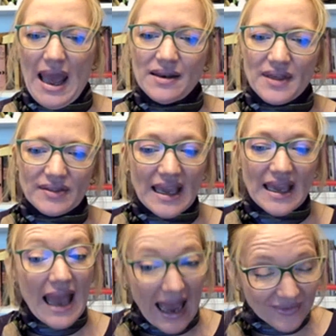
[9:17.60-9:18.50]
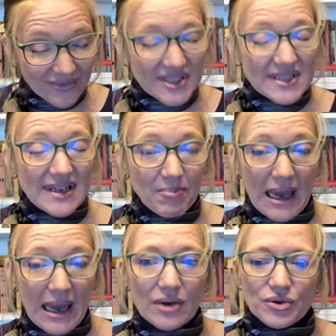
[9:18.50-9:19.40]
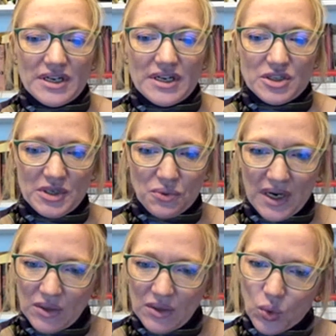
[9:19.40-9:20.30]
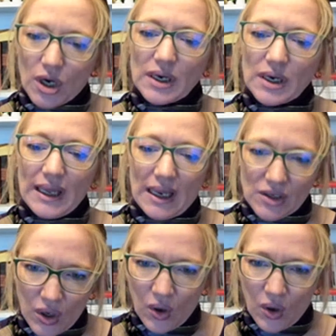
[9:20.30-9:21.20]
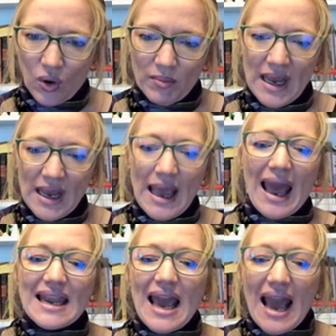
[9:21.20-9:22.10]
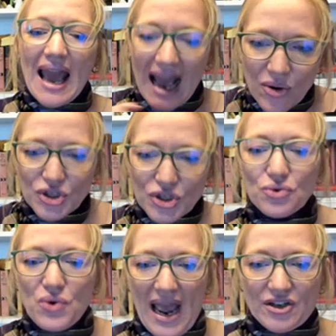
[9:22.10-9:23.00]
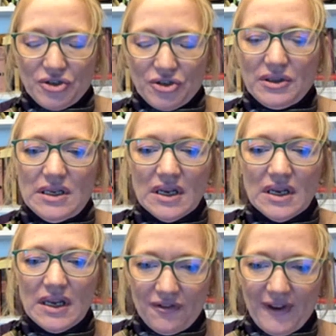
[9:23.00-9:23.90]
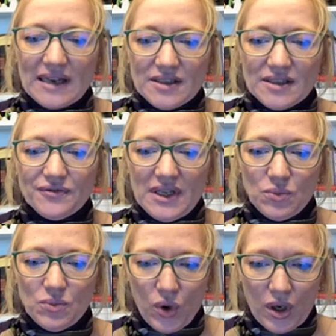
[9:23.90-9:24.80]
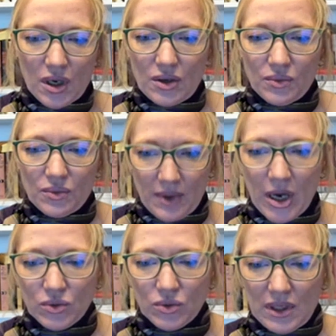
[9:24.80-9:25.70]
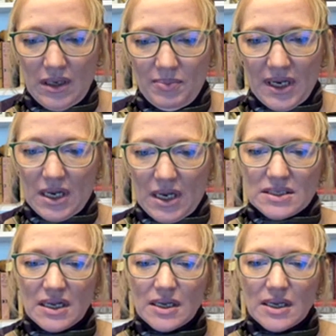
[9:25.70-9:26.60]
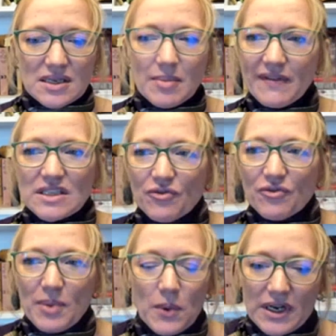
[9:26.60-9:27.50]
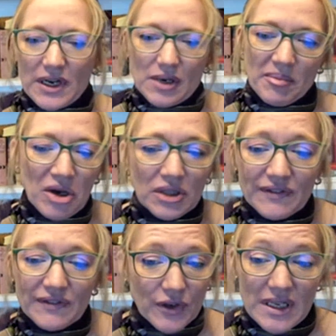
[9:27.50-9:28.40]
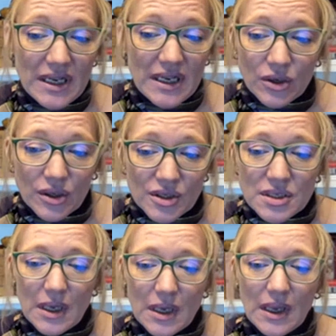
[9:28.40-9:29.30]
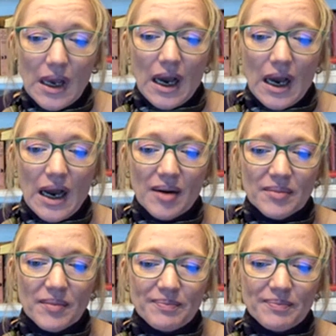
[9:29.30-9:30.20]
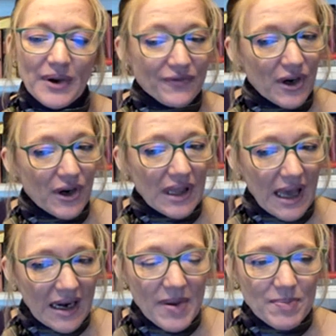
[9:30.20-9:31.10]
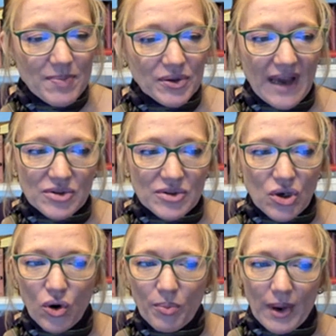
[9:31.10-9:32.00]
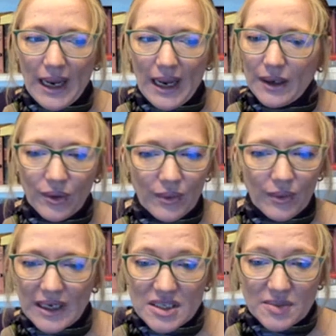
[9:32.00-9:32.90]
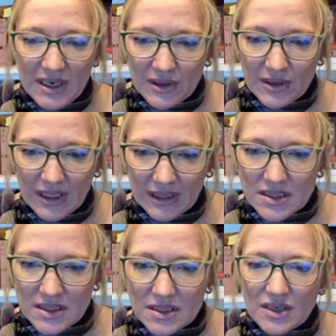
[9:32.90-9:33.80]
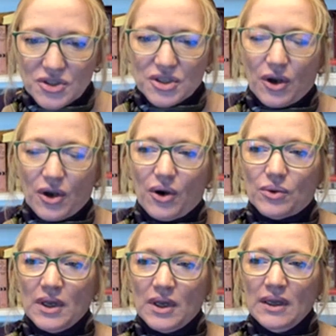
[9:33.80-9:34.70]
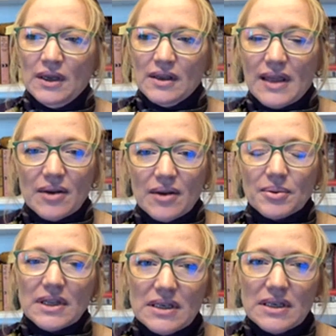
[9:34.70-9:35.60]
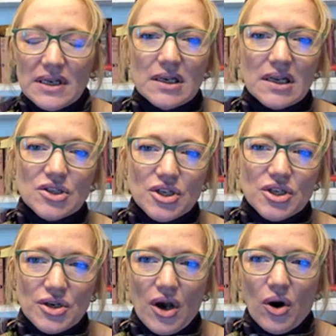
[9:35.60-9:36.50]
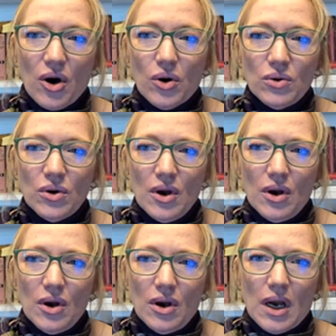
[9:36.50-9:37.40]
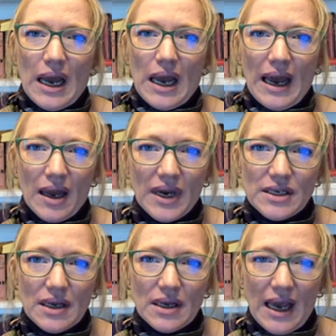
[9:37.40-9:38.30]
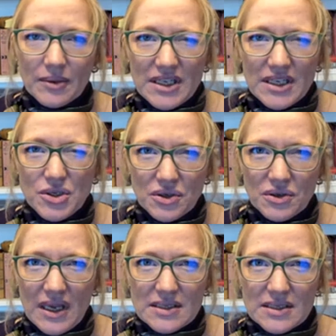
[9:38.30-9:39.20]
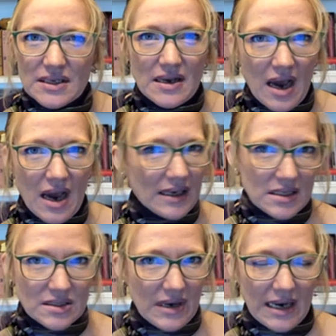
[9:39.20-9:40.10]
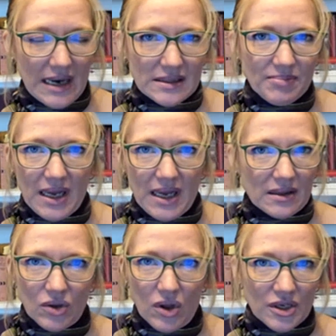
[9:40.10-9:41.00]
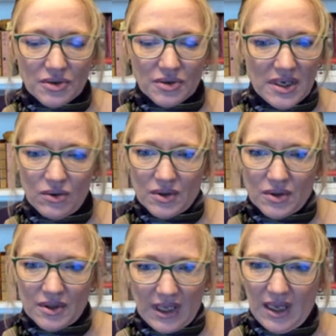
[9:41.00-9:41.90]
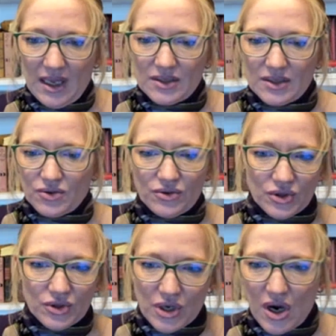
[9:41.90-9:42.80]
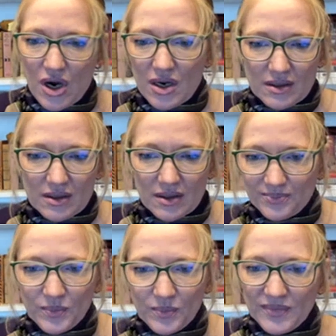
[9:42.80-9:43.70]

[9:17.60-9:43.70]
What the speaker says: And that they have to set boundaries between work and home and how to actually effectively work remotely. Because some of us have been working remotely for years, but for a lot of people, that was a whole brand new experience. And so they really needed to know, how do I do this and not get distracted by the laundry or the kids or the dog or